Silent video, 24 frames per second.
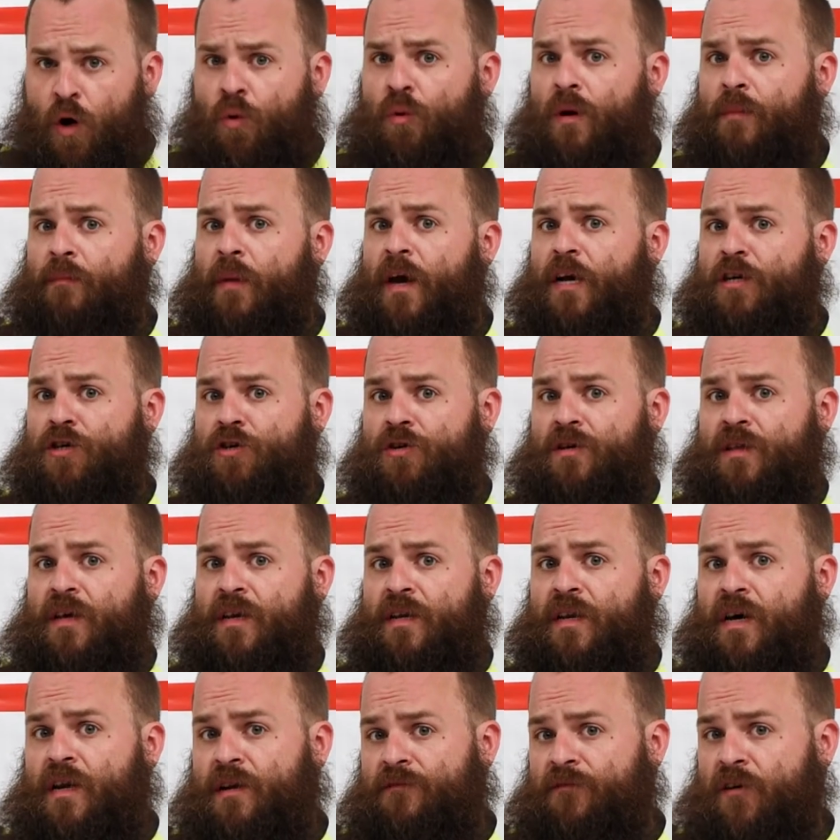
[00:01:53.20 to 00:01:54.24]
we make sure that
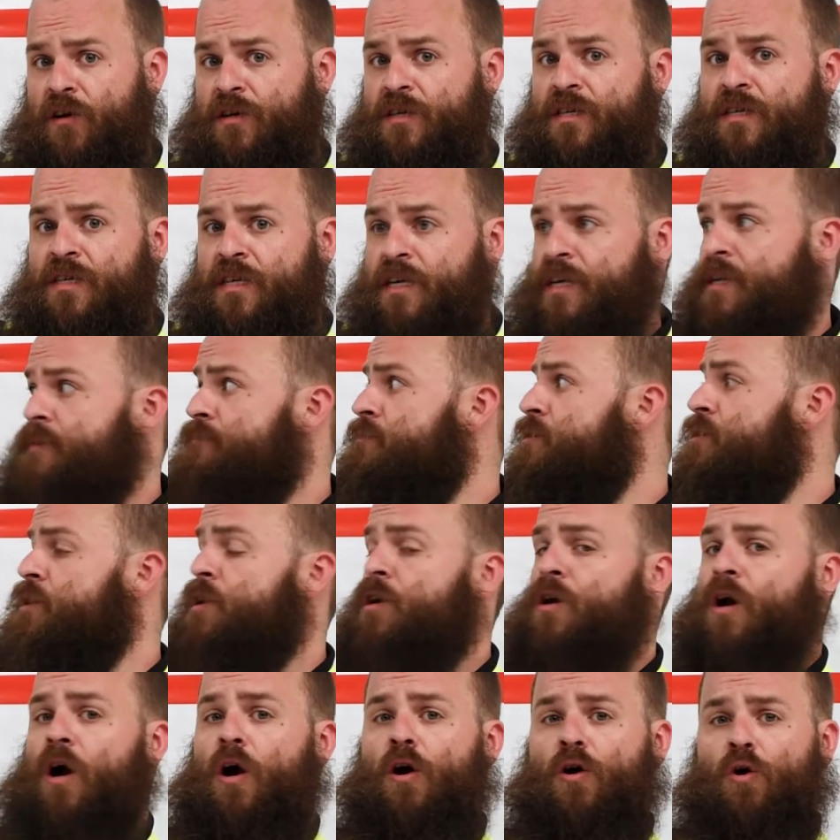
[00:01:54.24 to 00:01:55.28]
none of our seams
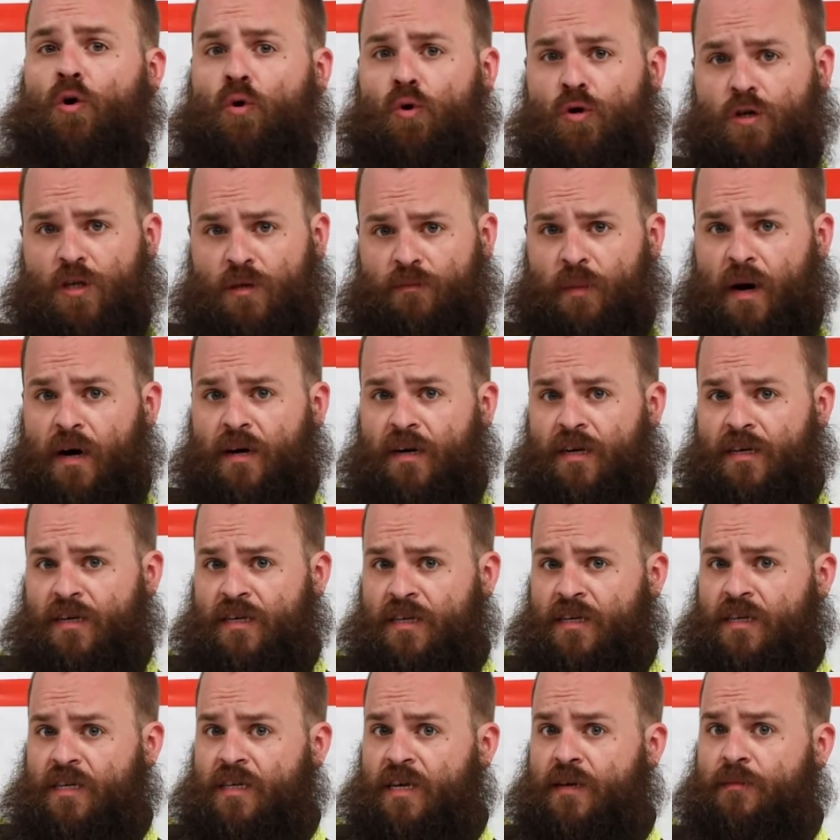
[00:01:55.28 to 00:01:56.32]
are corresponding to
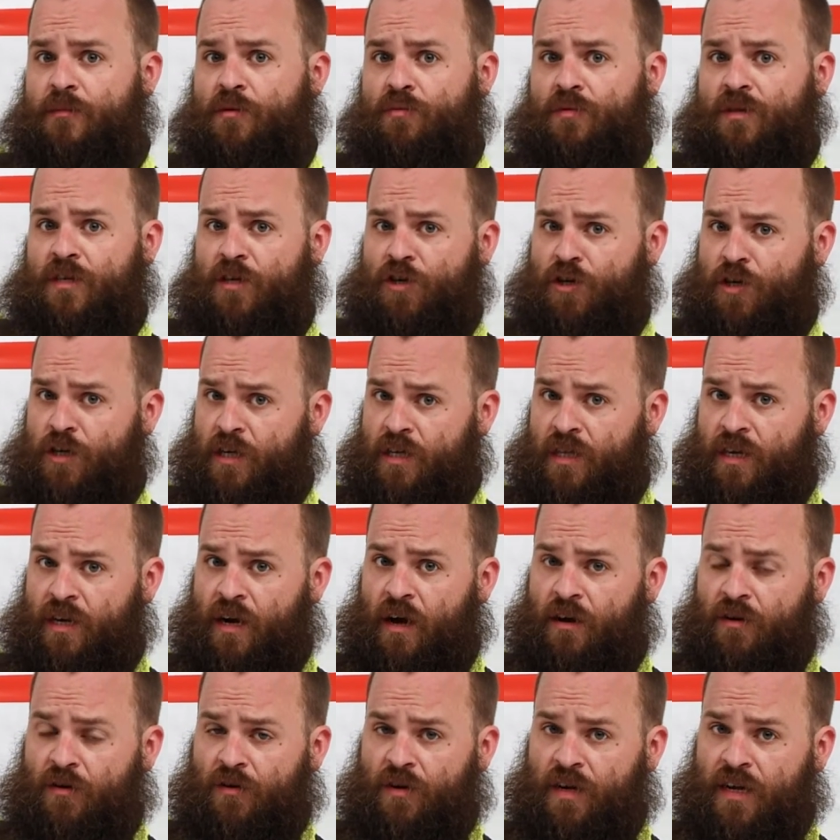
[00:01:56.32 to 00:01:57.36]
seams with the sheathing
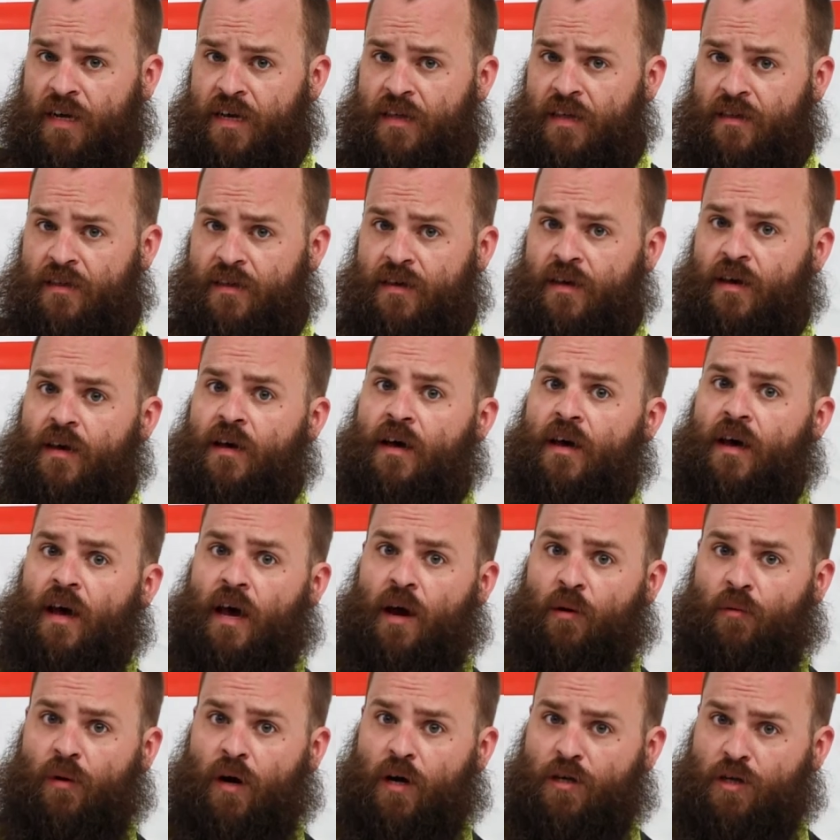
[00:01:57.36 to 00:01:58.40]
underneath,
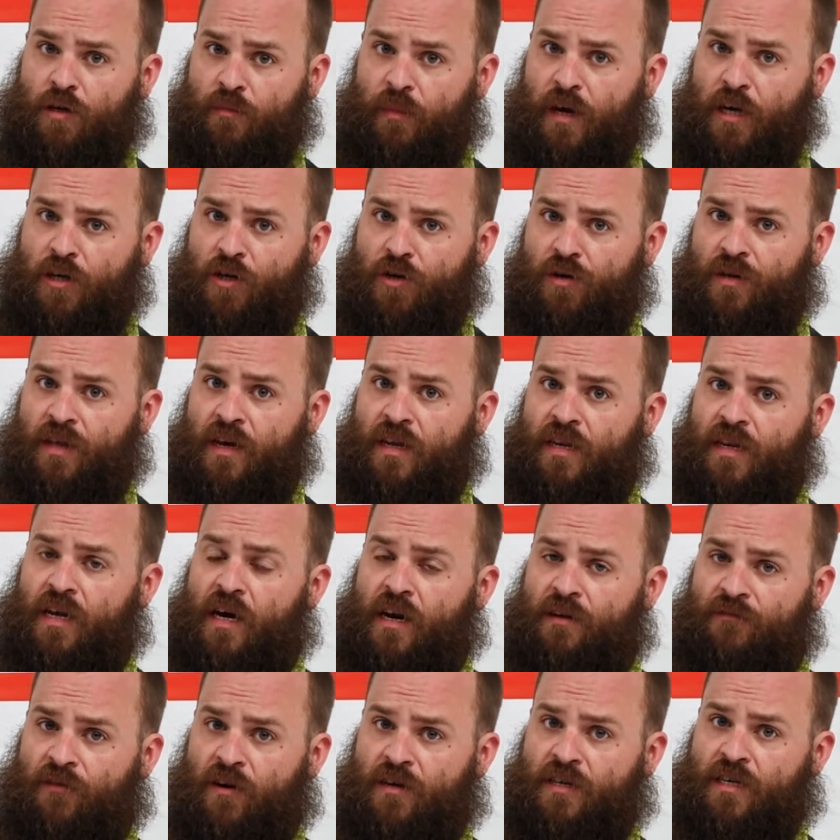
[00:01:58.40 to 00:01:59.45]
and we also make sure that none
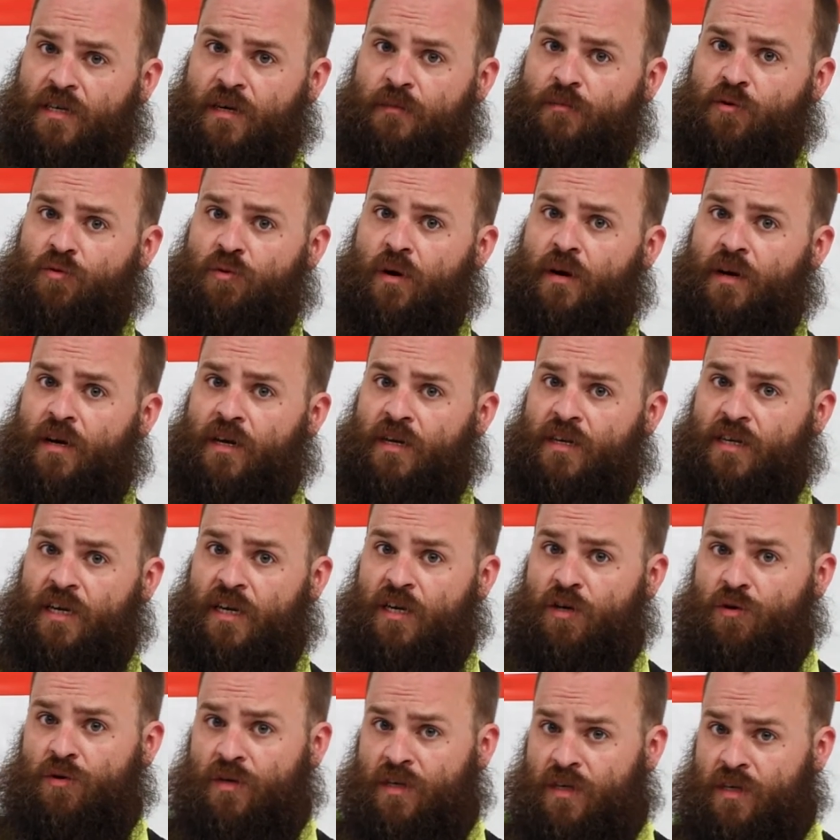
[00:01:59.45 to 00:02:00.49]
of our seams run
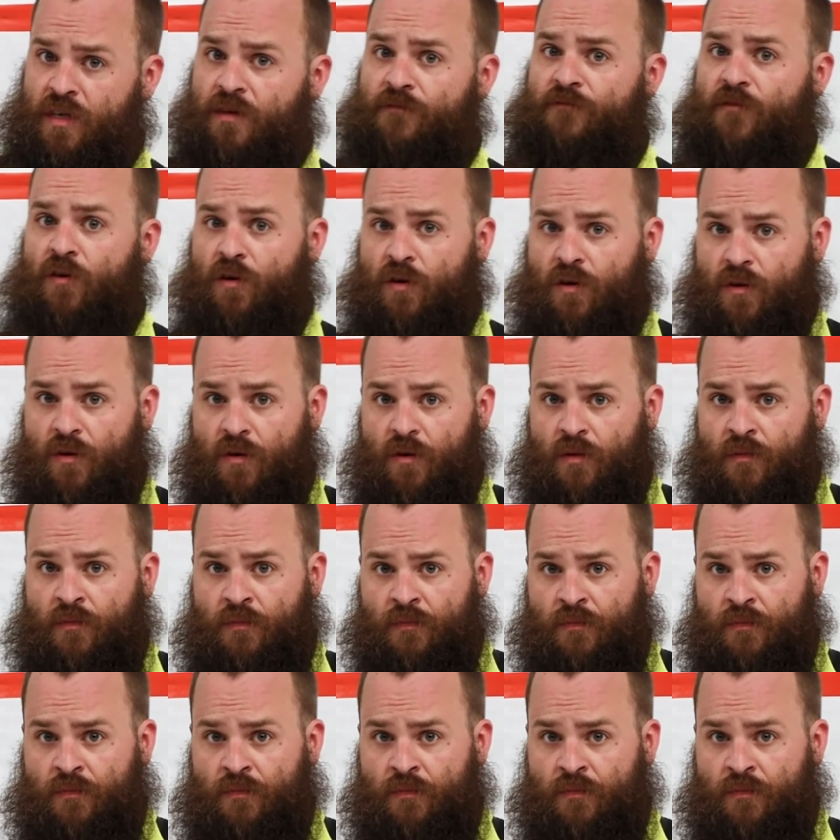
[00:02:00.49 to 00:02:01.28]
continuously vertical.